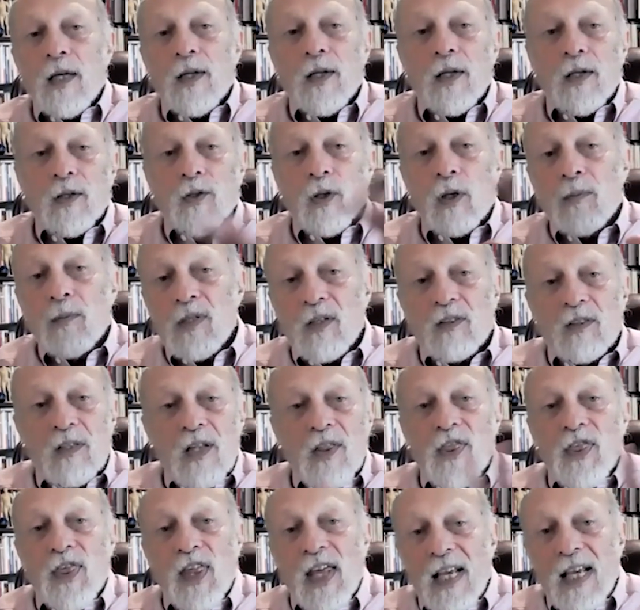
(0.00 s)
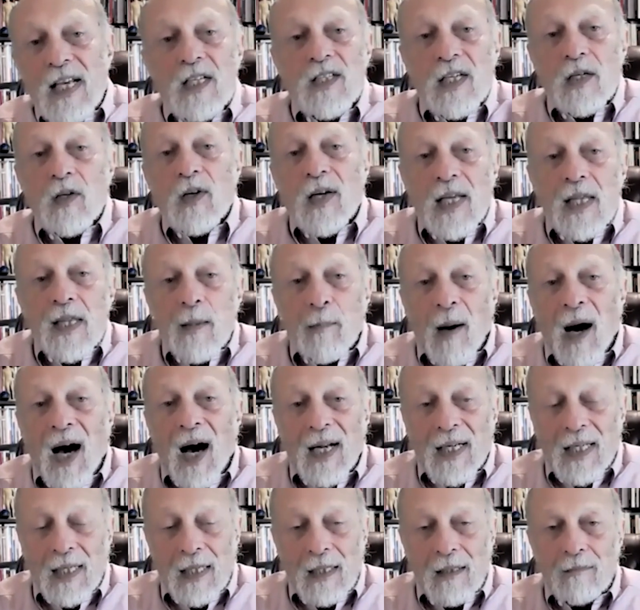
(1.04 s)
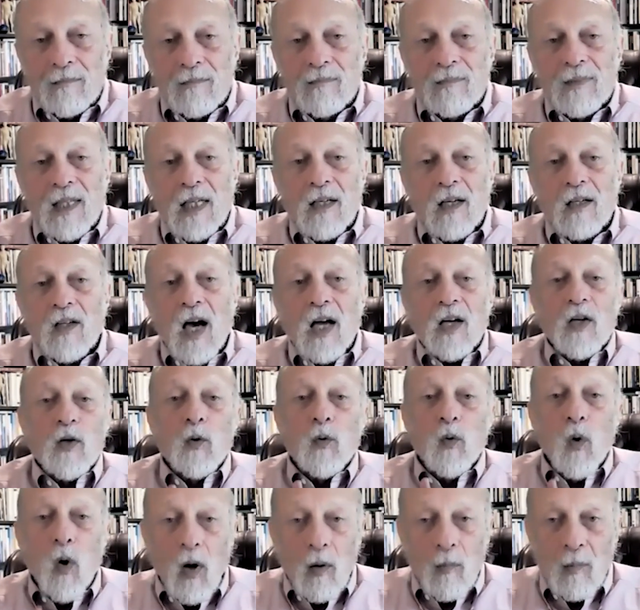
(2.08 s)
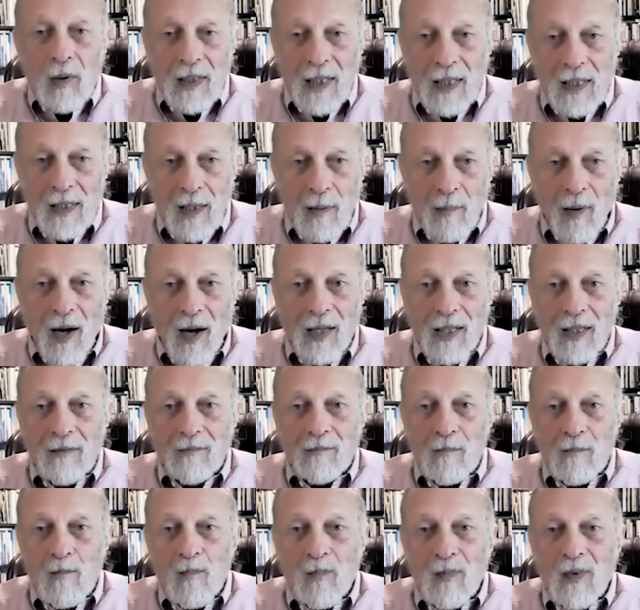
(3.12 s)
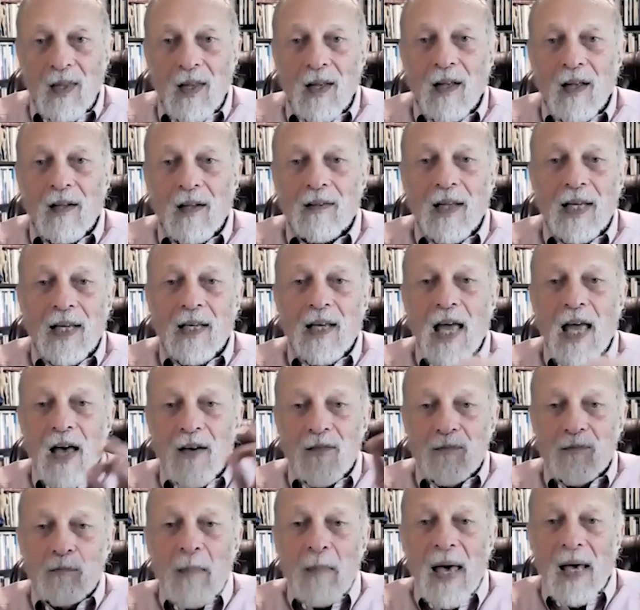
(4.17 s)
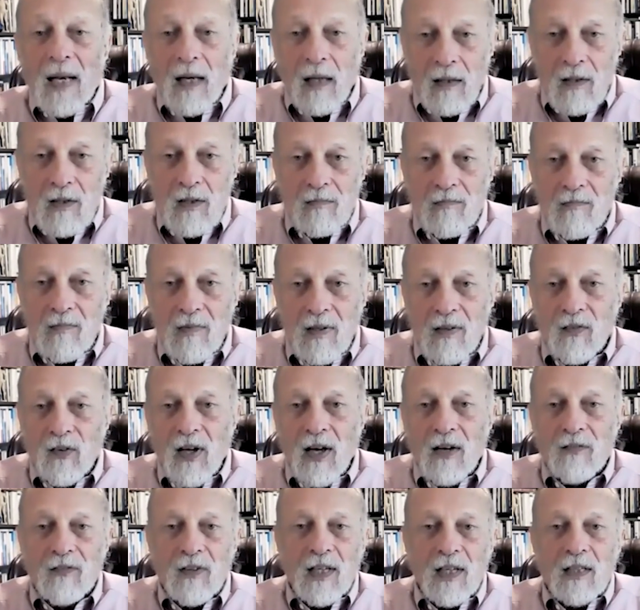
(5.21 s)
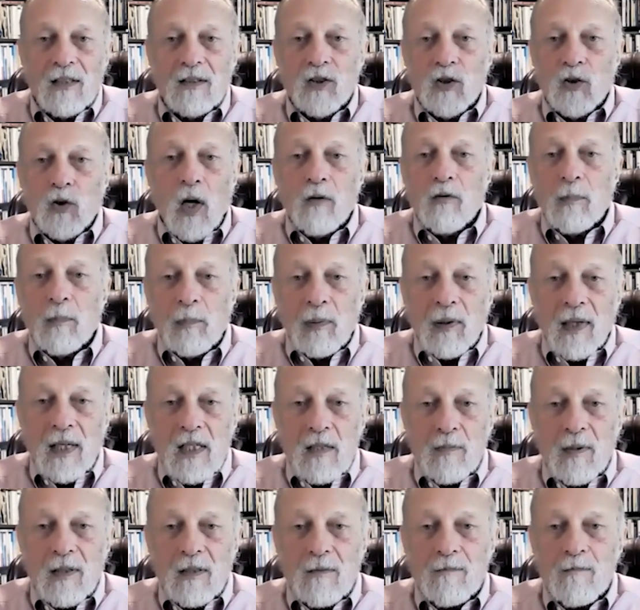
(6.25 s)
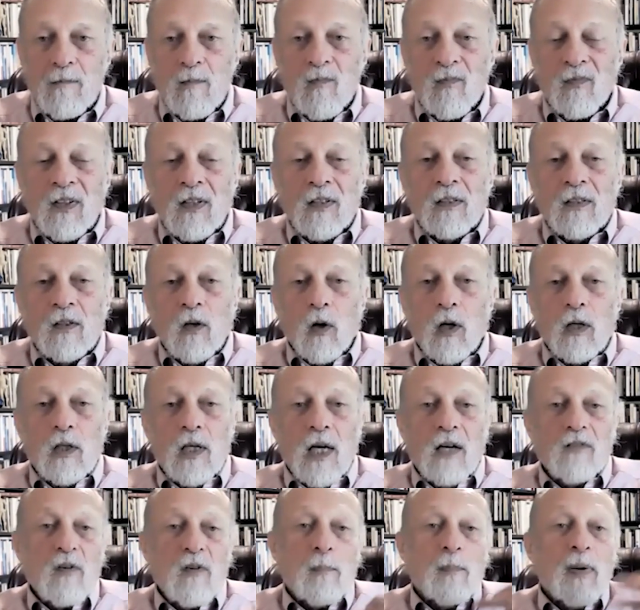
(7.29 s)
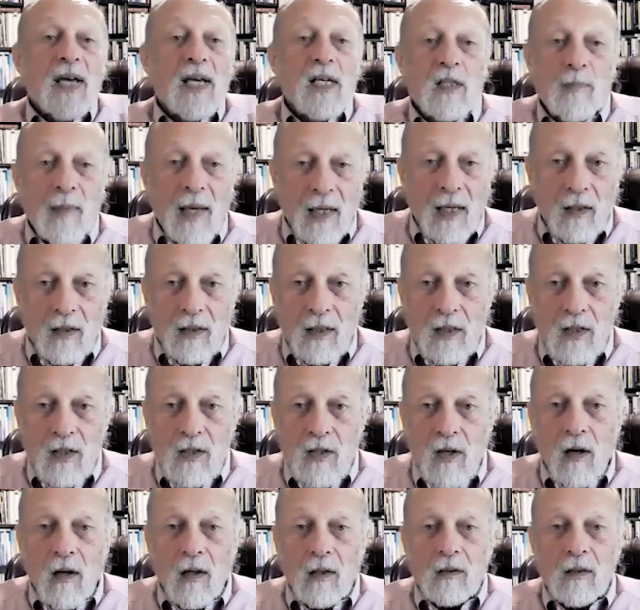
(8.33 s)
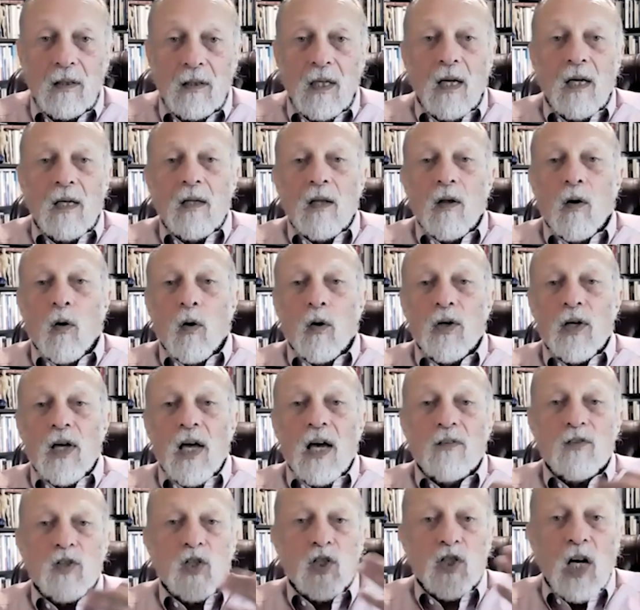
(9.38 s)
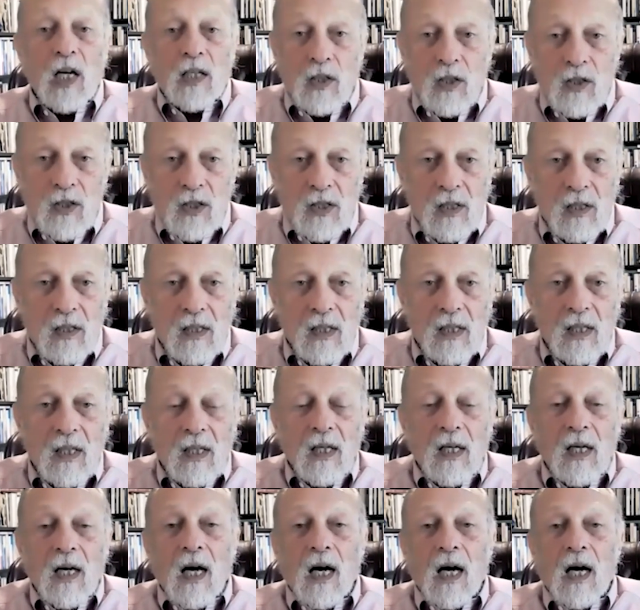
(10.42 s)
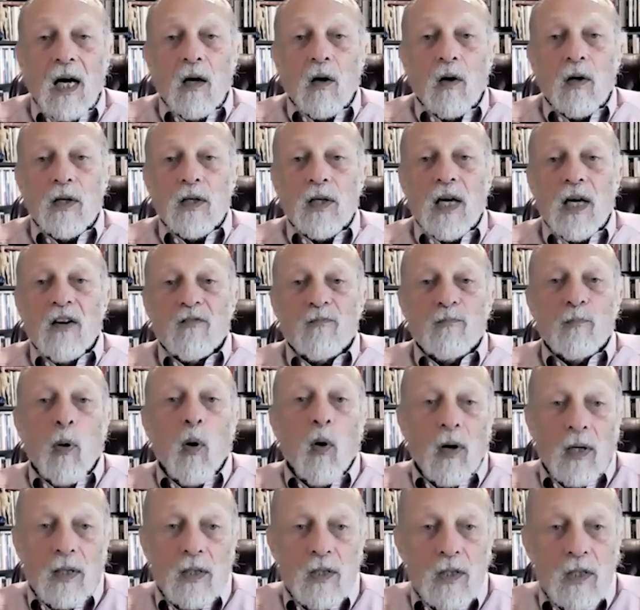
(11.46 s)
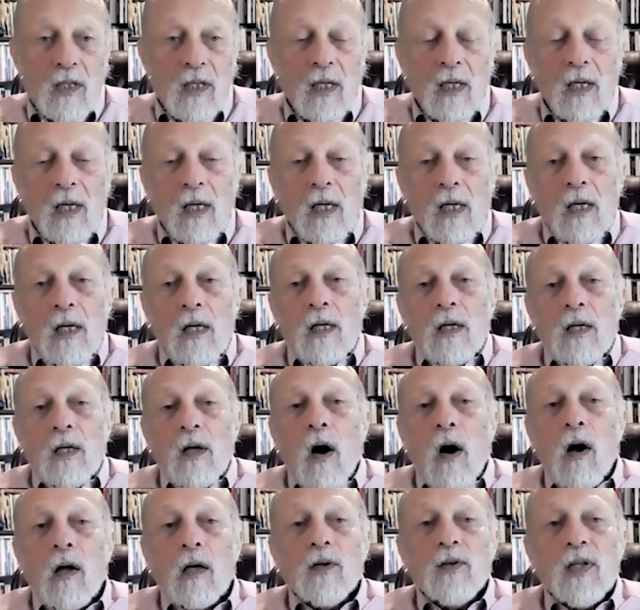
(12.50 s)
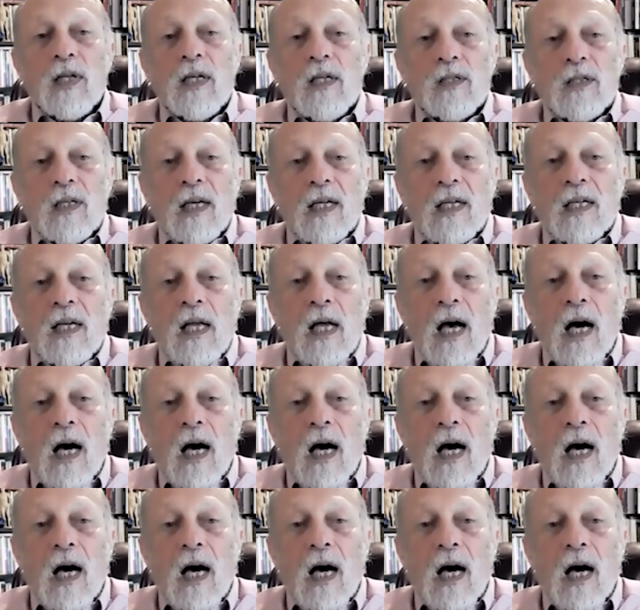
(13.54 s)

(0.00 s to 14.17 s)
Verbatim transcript: in terms of things that are in the body that are not normally in the body, like metals, you have a joint replacement, or you have a pacemaker installed, or you have shunts, uh, or you have ports. All of these can